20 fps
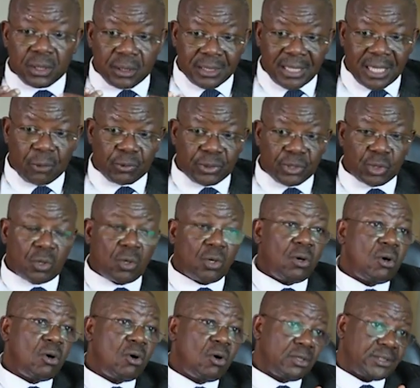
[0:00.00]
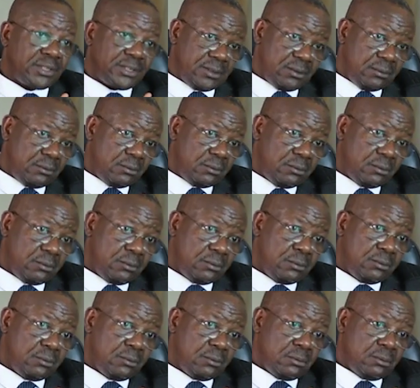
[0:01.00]
that will not hurt
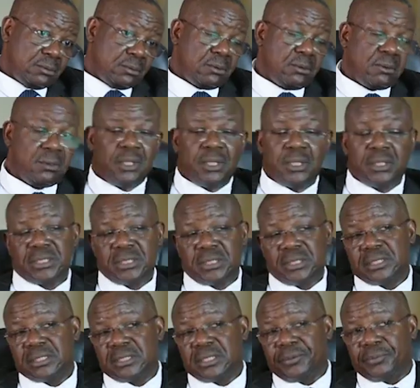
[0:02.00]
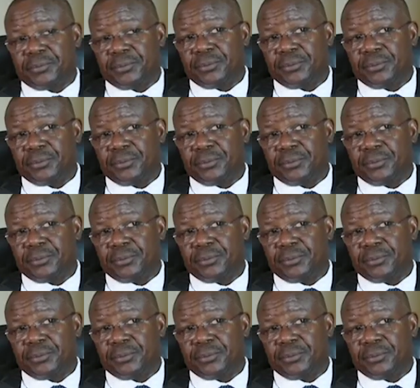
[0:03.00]
the system?